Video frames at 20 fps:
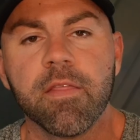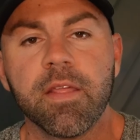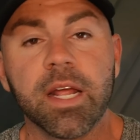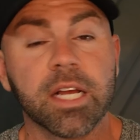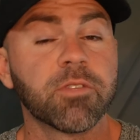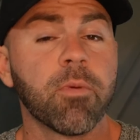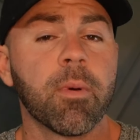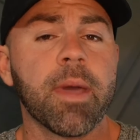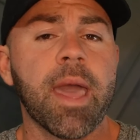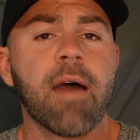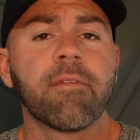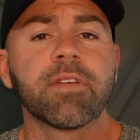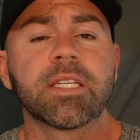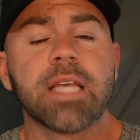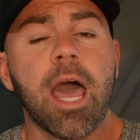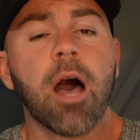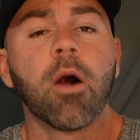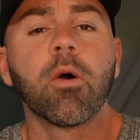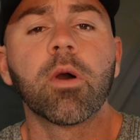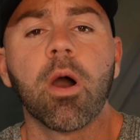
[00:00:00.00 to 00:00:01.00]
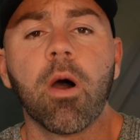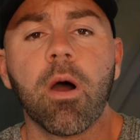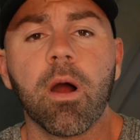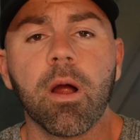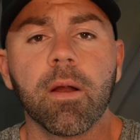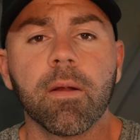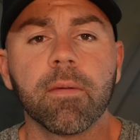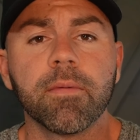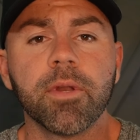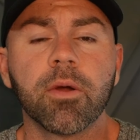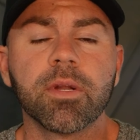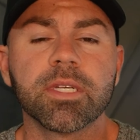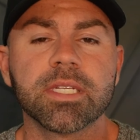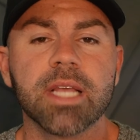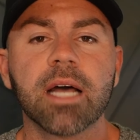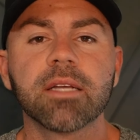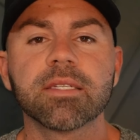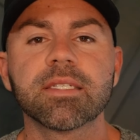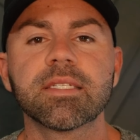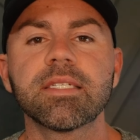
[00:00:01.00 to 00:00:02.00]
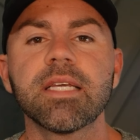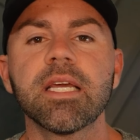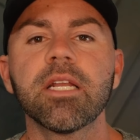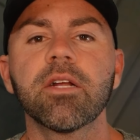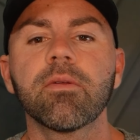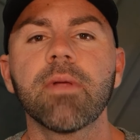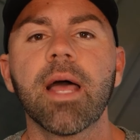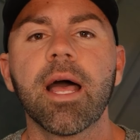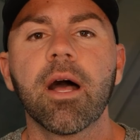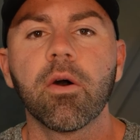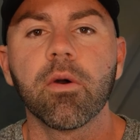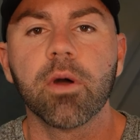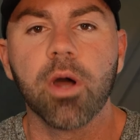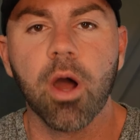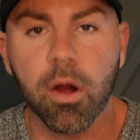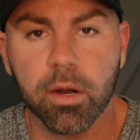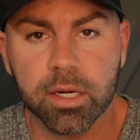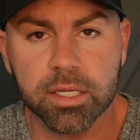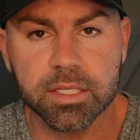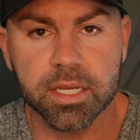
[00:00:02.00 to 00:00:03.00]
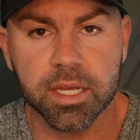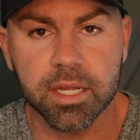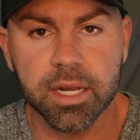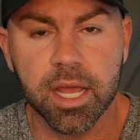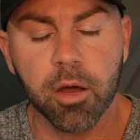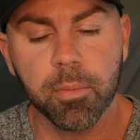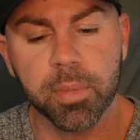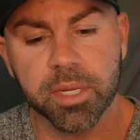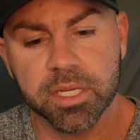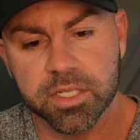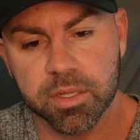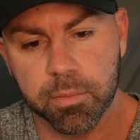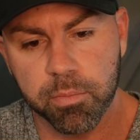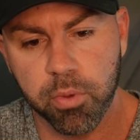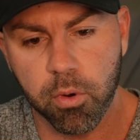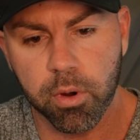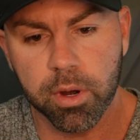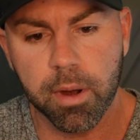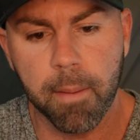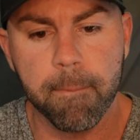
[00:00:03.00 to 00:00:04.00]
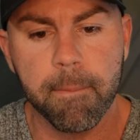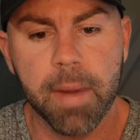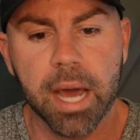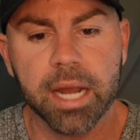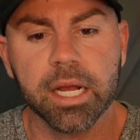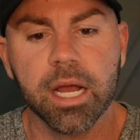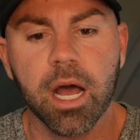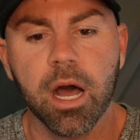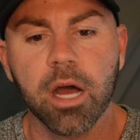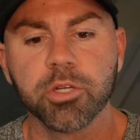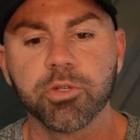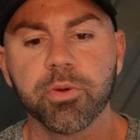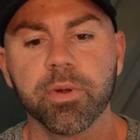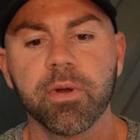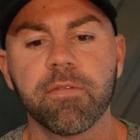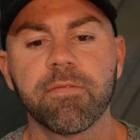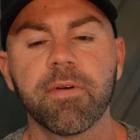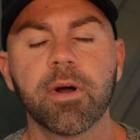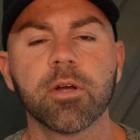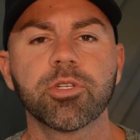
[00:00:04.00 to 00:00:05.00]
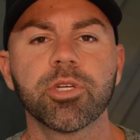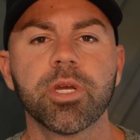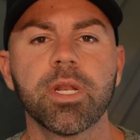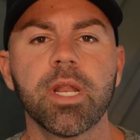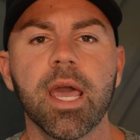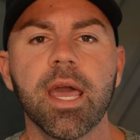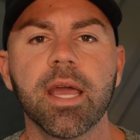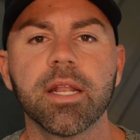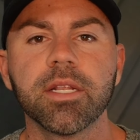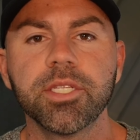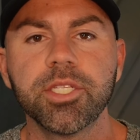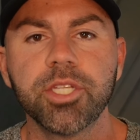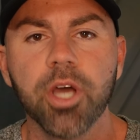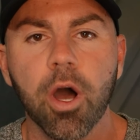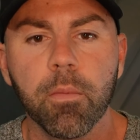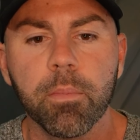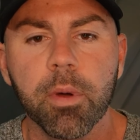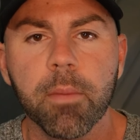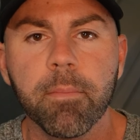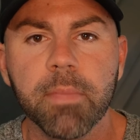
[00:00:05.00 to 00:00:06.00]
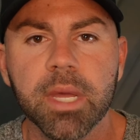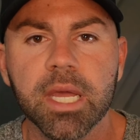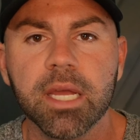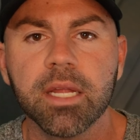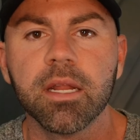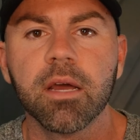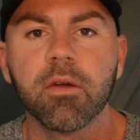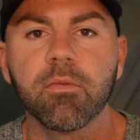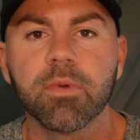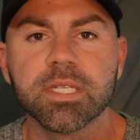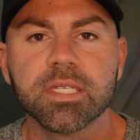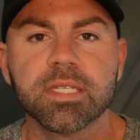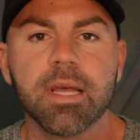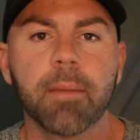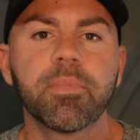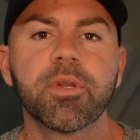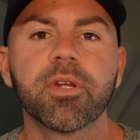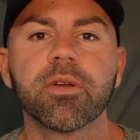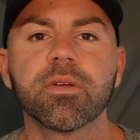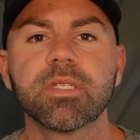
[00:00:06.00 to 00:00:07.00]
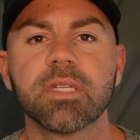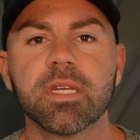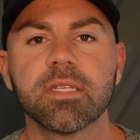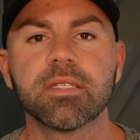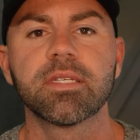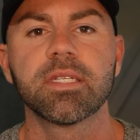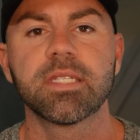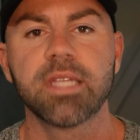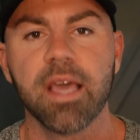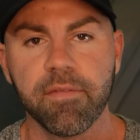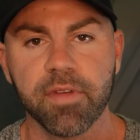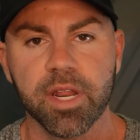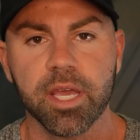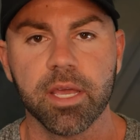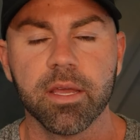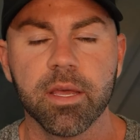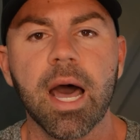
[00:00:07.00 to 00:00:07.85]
The next one we have is L-Car, known as acetyl L-carnitine, helping support mitochondrial function and dopamine receptor sensitivity.